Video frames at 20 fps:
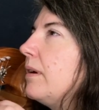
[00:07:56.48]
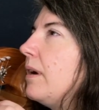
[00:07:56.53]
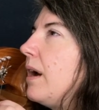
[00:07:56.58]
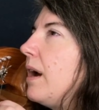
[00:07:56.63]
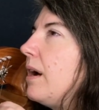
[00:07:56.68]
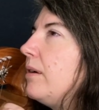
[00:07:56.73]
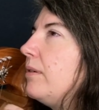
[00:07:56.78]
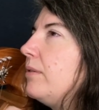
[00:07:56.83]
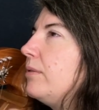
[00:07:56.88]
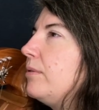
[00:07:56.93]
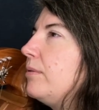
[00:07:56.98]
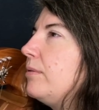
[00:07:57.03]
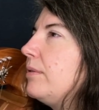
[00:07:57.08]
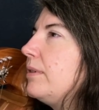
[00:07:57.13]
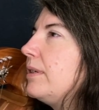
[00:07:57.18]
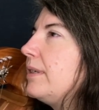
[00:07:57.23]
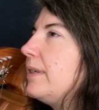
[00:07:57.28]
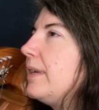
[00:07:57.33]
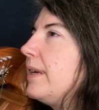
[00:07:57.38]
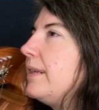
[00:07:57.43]
how to
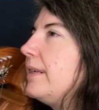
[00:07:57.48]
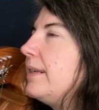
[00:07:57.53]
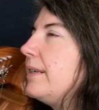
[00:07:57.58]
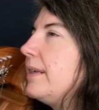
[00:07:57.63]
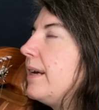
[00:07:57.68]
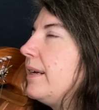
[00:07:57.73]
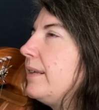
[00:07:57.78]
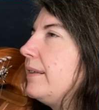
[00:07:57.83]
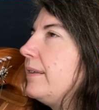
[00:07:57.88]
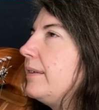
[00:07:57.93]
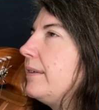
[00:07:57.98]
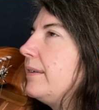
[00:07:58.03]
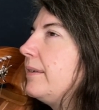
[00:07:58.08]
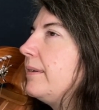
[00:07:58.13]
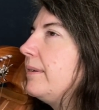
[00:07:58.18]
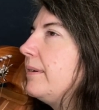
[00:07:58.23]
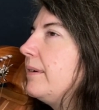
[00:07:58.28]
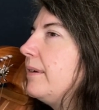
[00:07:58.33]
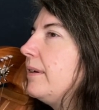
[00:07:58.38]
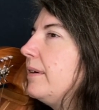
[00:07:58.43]
say that
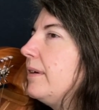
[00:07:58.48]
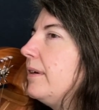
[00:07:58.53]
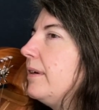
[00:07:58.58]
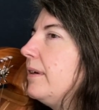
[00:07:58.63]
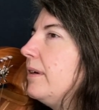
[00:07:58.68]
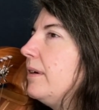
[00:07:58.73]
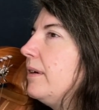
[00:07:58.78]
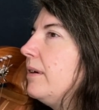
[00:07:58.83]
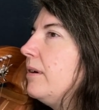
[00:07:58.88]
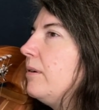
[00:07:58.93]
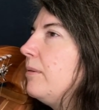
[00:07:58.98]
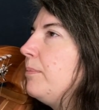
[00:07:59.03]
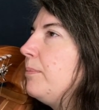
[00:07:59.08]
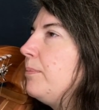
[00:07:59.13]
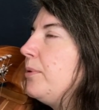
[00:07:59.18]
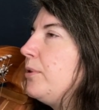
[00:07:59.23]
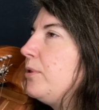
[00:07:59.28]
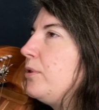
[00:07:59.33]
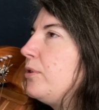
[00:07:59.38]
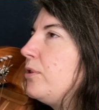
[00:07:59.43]

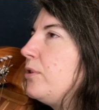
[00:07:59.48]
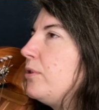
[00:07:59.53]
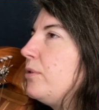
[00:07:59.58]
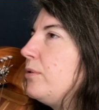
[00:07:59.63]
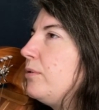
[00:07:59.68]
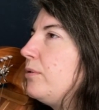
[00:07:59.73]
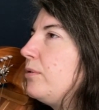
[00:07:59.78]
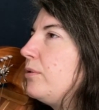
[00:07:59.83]
put two